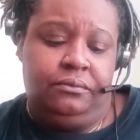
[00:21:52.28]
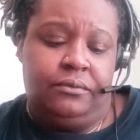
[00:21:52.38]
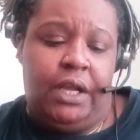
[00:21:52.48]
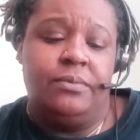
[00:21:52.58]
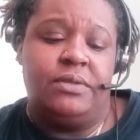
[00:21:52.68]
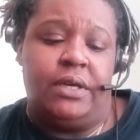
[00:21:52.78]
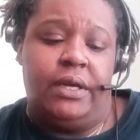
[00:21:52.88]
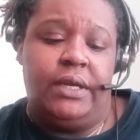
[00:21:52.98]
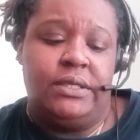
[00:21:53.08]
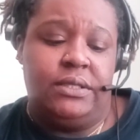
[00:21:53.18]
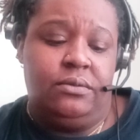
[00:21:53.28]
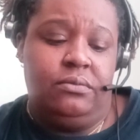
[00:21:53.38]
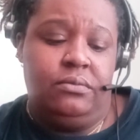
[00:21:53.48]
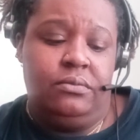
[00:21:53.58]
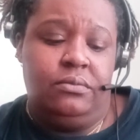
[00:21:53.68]
I'm sorry, that's
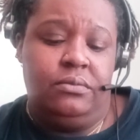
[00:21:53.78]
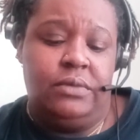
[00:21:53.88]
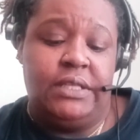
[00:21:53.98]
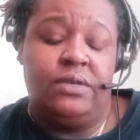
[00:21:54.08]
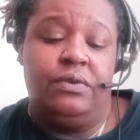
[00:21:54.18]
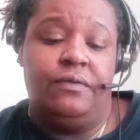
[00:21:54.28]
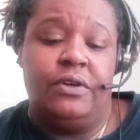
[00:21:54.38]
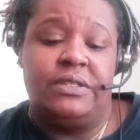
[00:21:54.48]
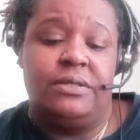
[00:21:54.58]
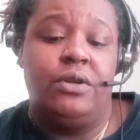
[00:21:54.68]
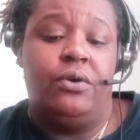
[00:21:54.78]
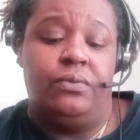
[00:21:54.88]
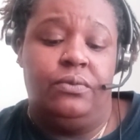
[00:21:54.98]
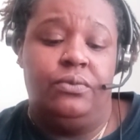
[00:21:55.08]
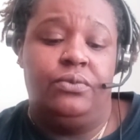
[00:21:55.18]
that's in reverse. No.
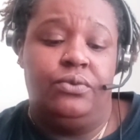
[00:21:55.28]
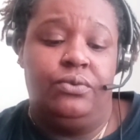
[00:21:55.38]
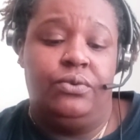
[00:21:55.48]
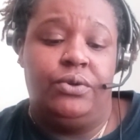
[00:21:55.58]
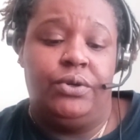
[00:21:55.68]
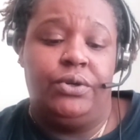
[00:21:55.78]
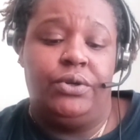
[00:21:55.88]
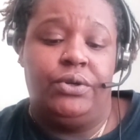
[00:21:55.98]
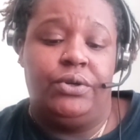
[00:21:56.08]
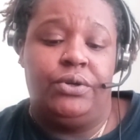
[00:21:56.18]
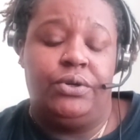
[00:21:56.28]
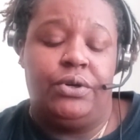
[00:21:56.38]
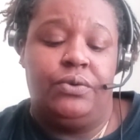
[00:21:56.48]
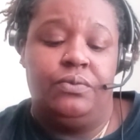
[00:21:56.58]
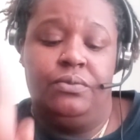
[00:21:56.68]
No, no, no, no, no, no, no,
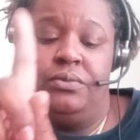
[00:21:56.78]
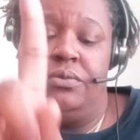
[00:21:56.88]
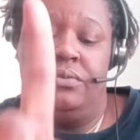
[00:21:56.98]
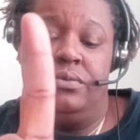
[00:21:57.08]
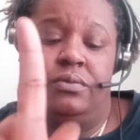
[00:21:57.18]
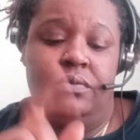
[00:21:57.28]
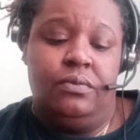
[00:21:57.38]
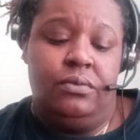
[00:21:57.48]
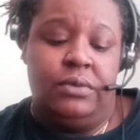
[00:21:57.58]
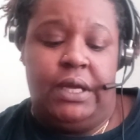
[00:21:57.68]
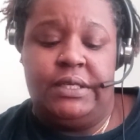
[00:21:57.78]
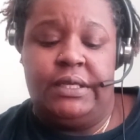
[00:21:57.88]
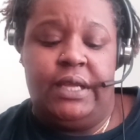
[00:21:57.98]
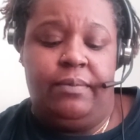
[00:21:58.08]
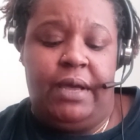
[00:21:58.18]
no. I take
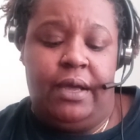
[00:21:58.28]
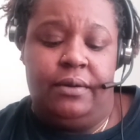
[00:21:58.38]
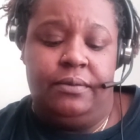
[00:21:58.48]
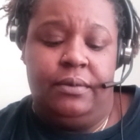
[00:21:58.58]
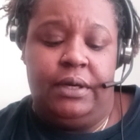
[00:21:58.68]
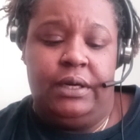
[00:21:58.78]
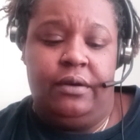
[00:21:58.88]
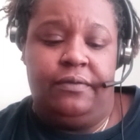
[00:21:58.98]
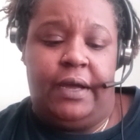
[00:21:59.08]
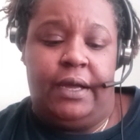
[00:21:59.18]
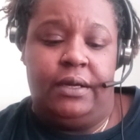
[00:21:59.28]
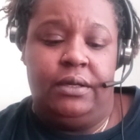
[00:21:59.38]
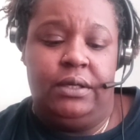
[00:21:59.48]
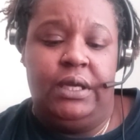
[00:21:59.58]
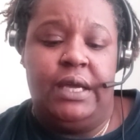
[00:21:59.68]
that back. Clarify.
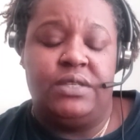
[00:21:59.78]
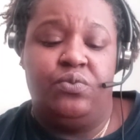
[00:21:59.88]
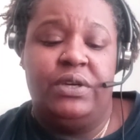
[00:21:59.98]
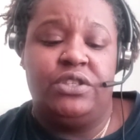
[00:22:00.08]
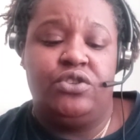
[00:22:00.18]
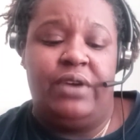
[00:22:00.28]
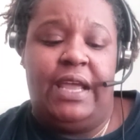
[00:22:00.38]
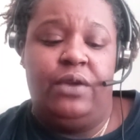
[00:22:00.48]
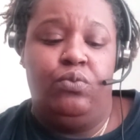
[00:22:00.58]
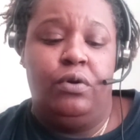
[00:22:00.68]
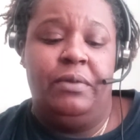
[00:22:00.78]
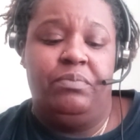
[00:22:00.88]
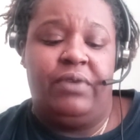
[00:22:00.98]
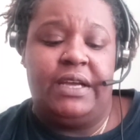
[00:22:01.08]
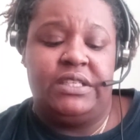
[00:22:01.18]
He has went to a woman
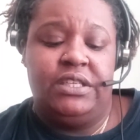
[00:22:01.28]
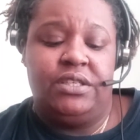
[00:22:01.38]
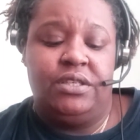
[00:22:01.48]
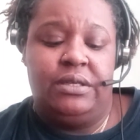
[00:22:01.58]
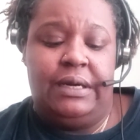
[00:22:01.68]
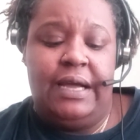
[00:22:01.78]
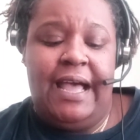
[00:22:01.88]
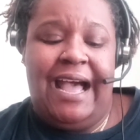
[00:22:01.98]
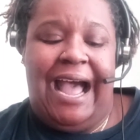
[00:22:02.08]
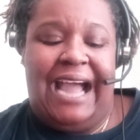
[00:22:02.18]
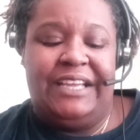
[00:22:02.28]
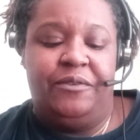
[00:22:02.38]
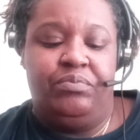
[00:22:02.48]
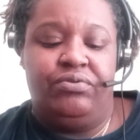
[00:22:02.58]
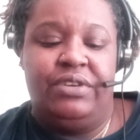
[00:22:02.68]
practitioner, high
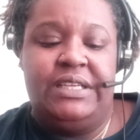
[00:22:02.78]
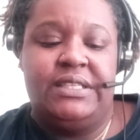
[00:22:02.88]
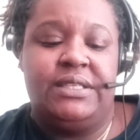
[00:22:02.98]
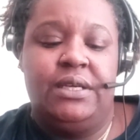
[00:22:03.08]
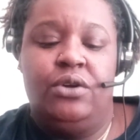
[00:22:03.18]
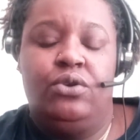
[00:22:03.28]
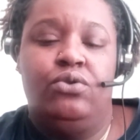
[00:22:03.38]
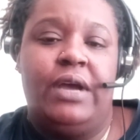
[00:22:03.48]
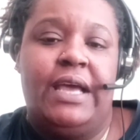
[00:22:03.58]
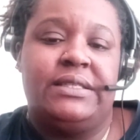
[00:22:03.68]
priest, who has